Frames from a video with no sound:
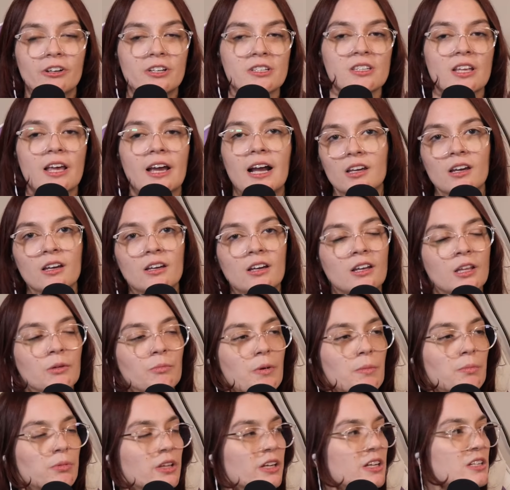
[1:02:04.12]
is like, can
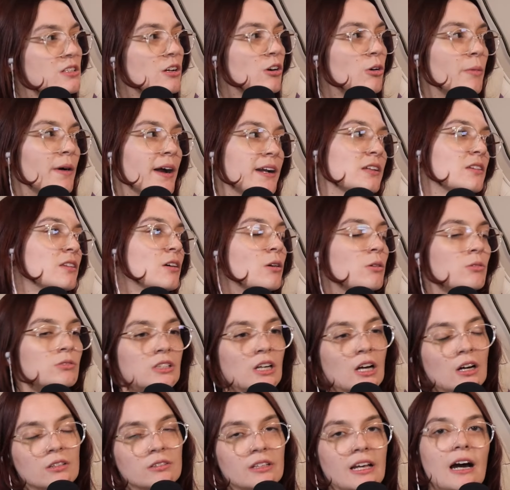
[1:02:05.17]
we please go back to the
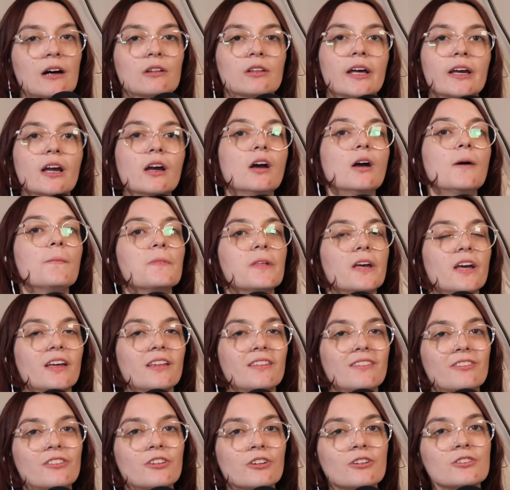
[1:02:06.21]
hotel now?
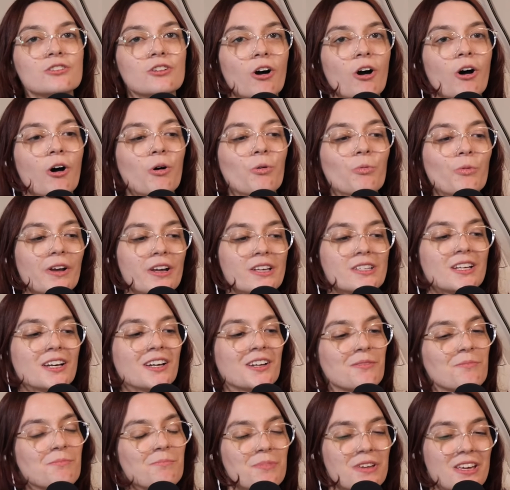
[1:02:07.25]
There's always
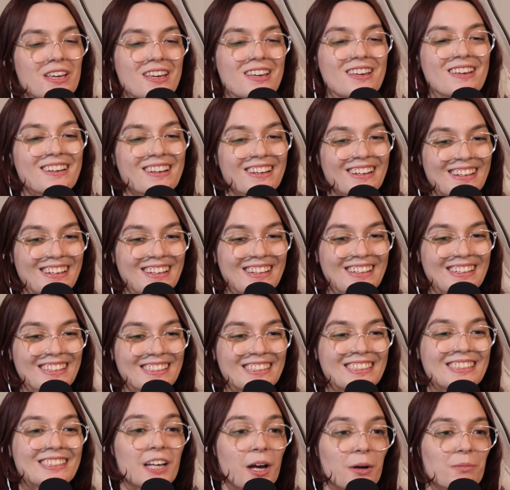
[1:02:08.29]
going to be
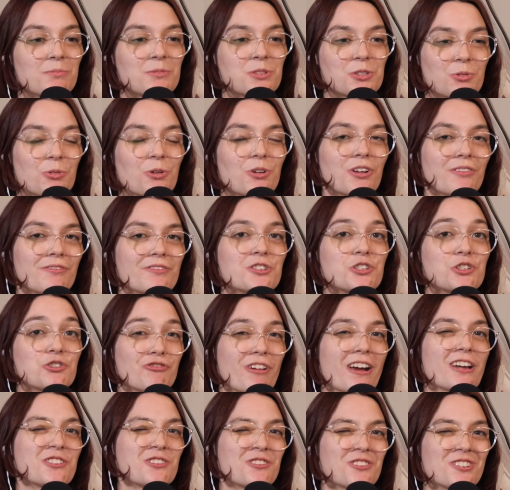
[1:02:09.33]
some sort of
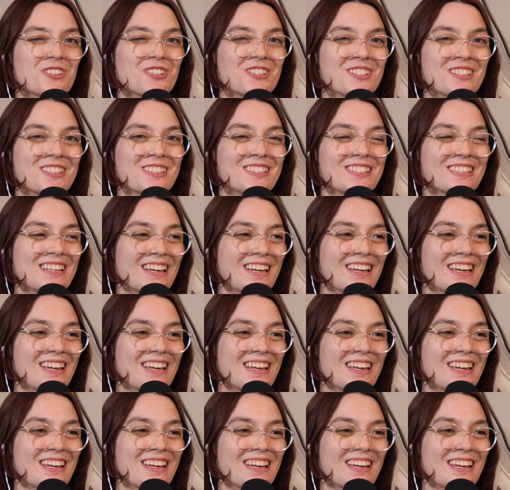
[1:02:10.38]
stressors